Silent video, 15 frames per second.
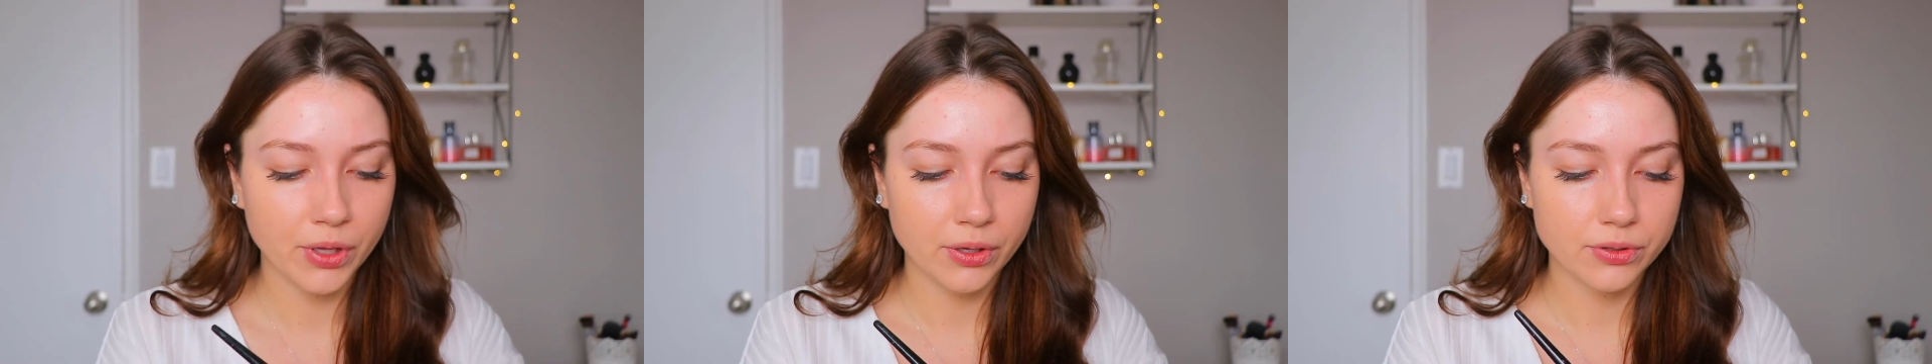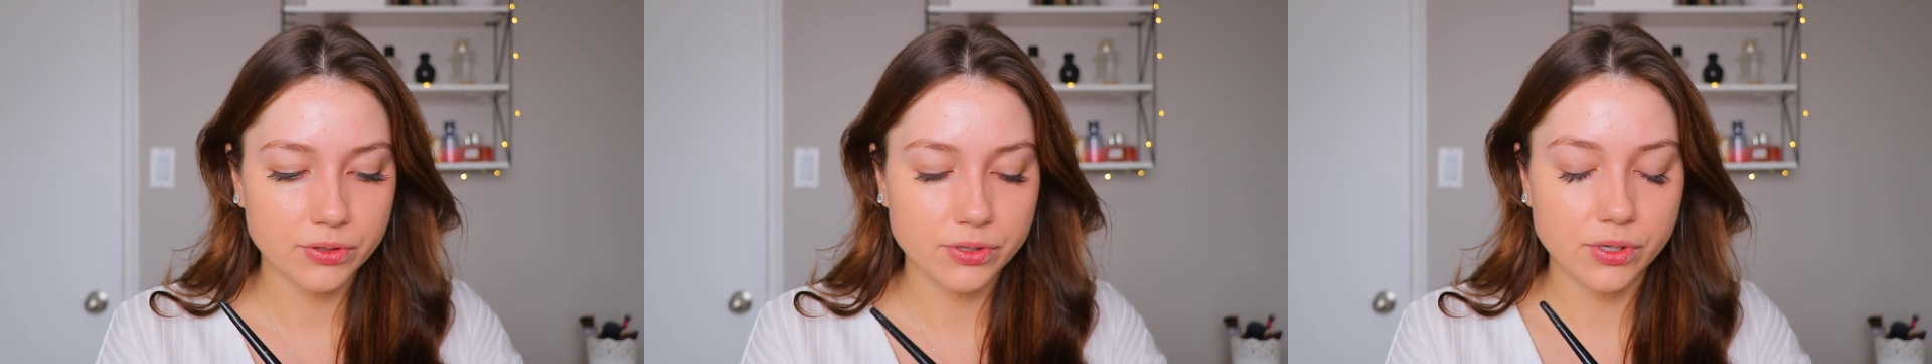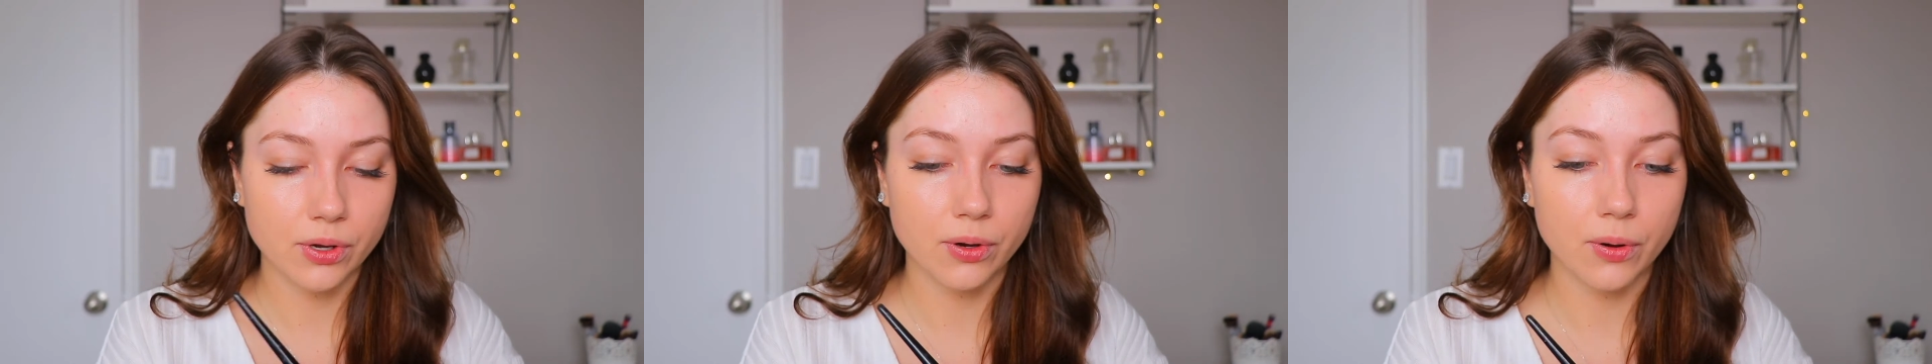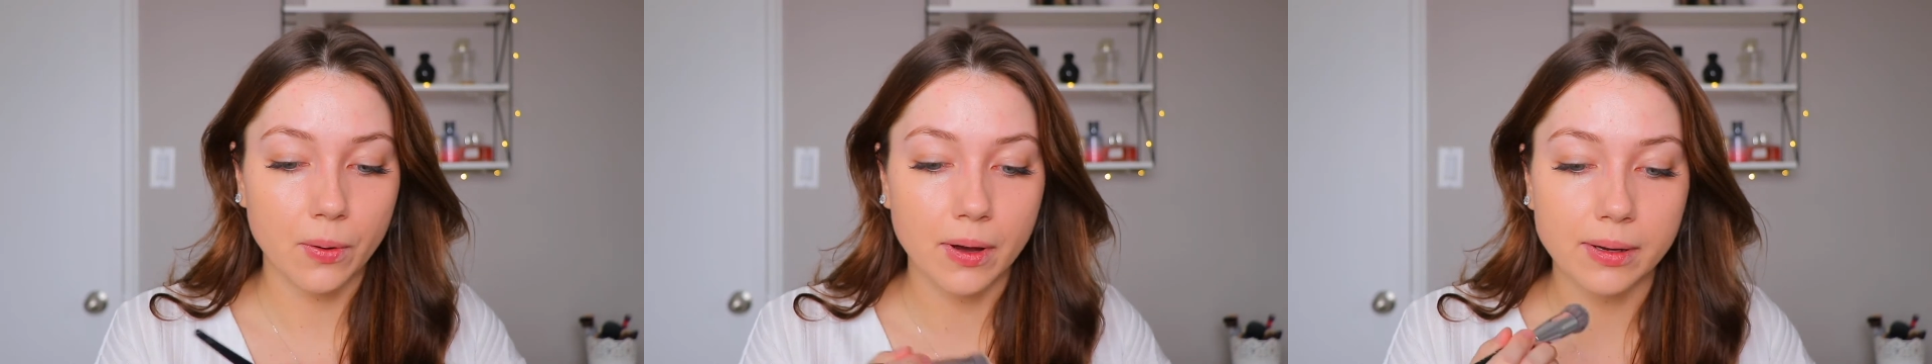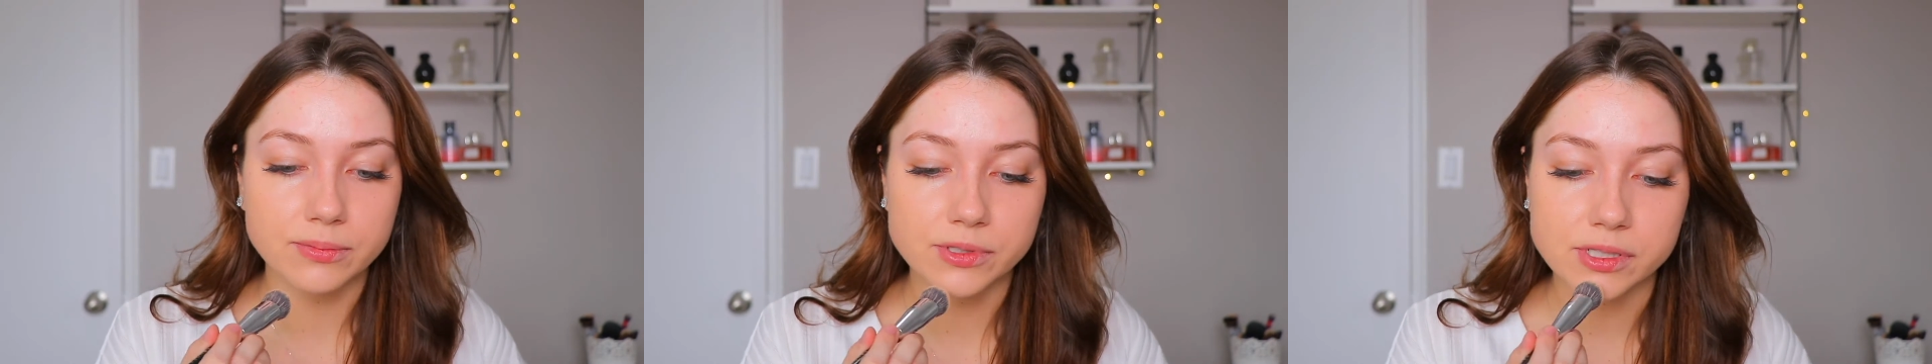So
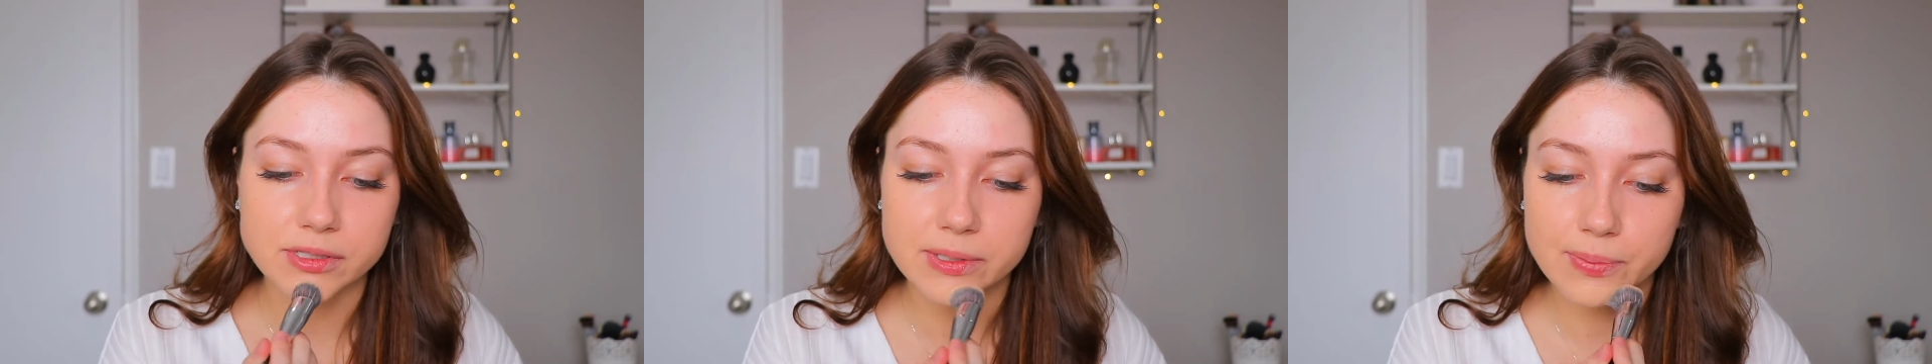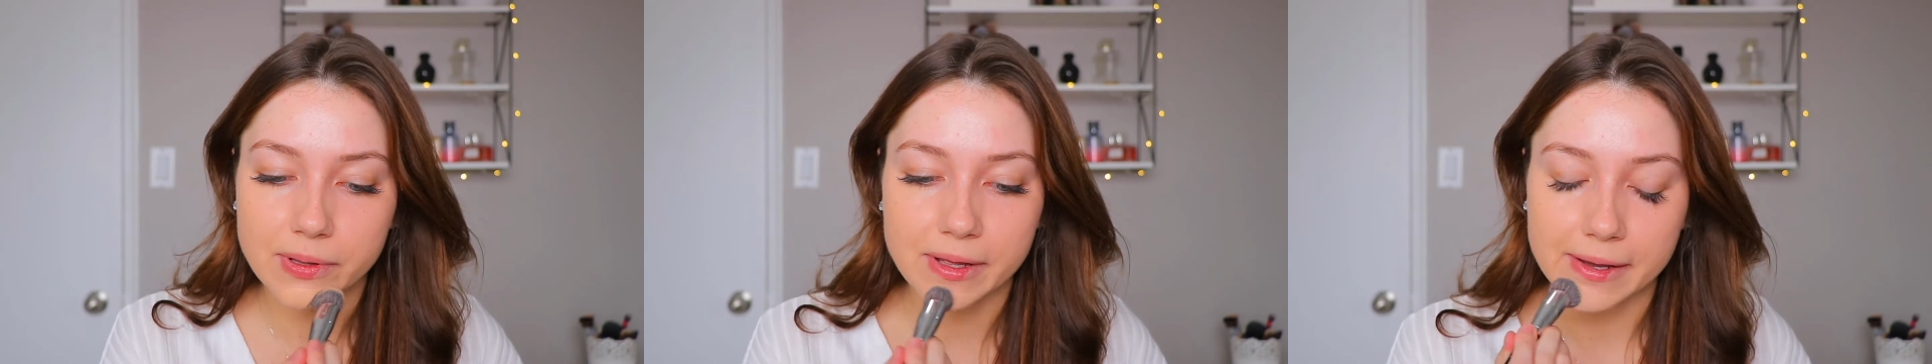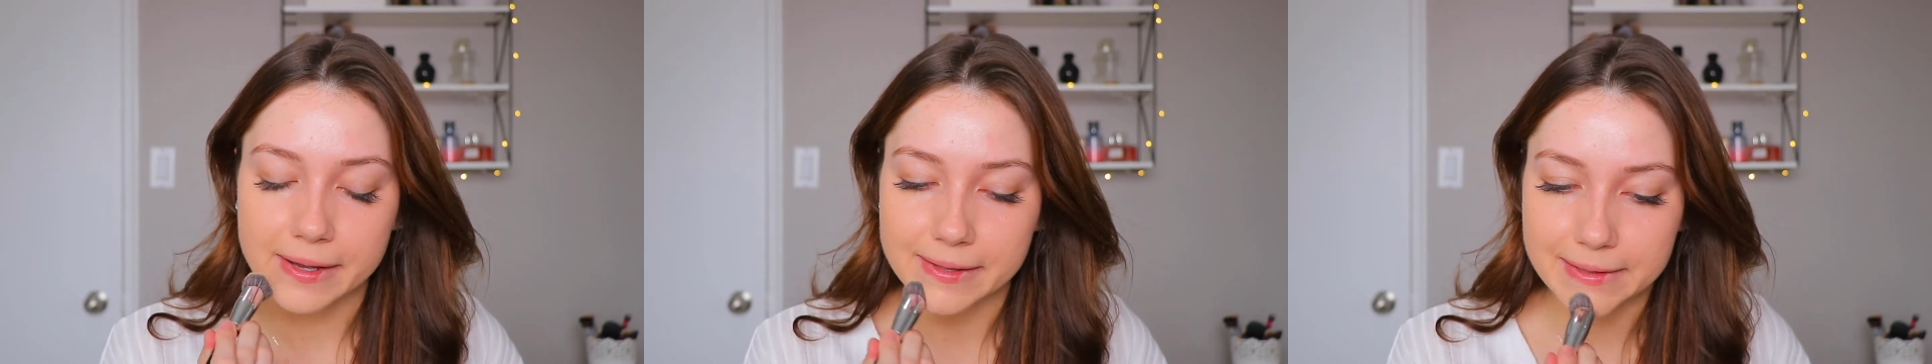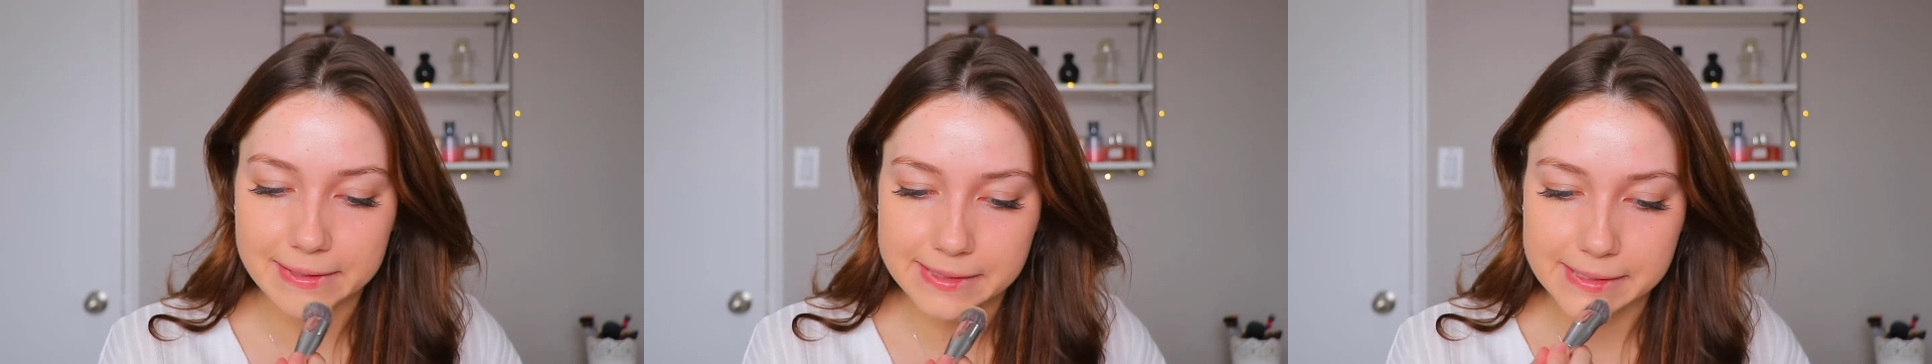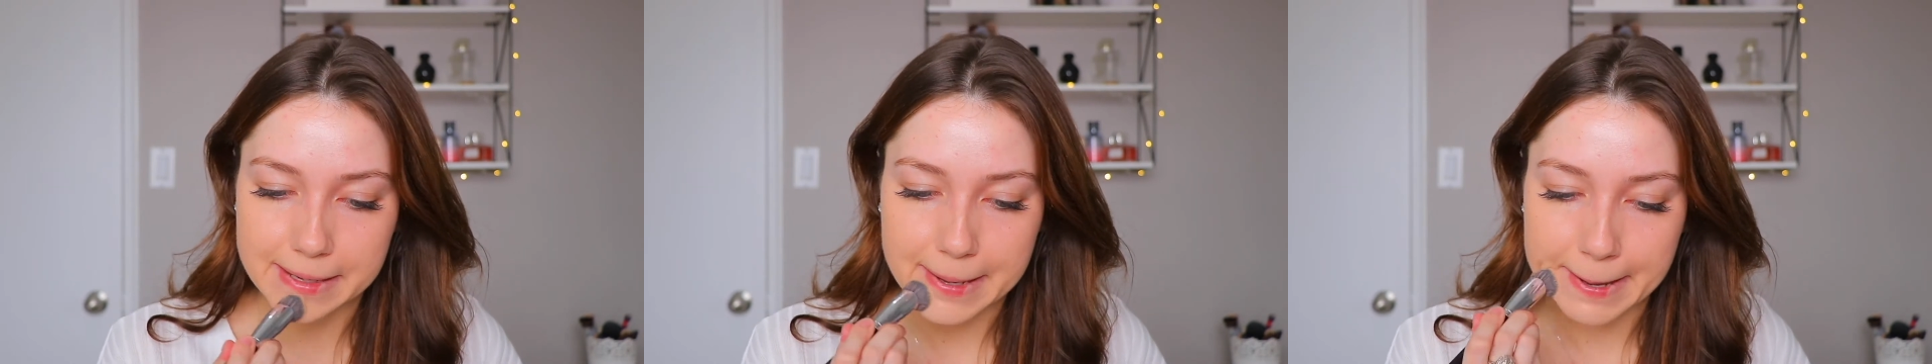I'm just applying
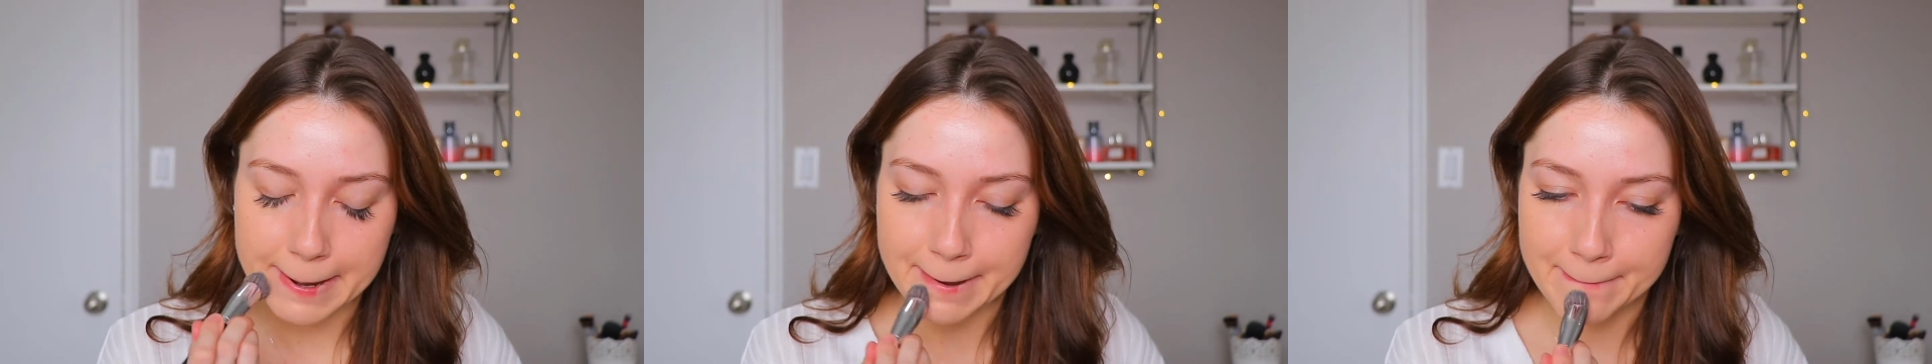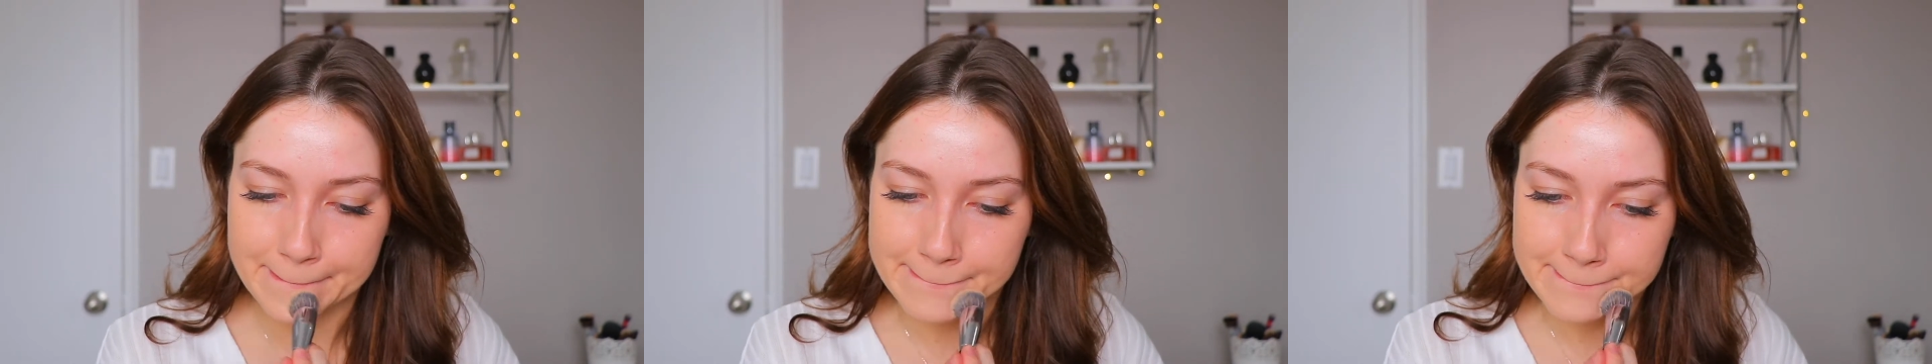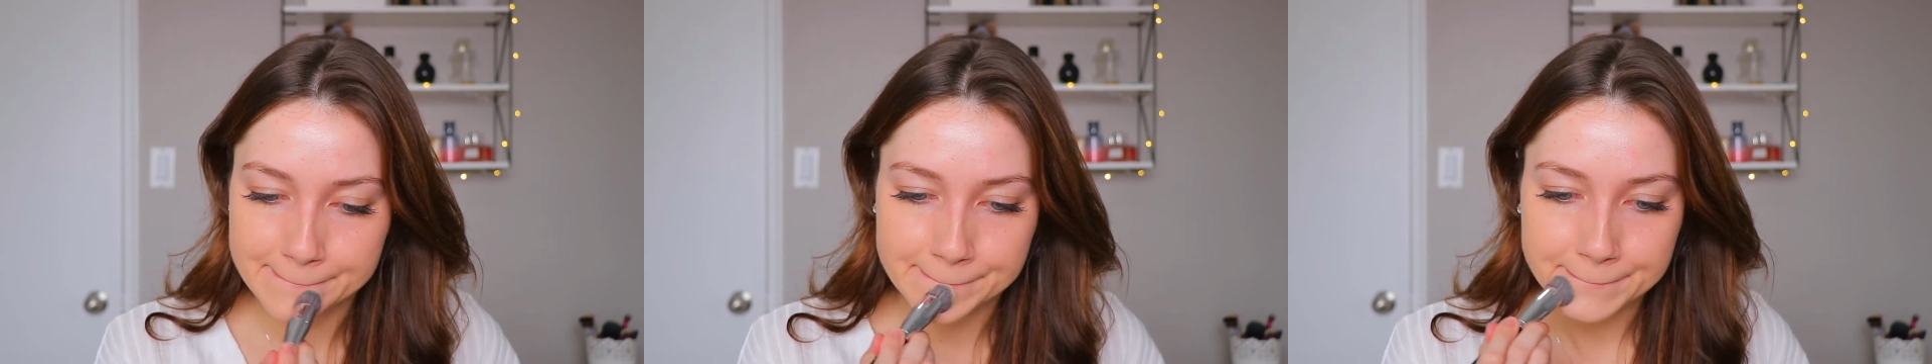this in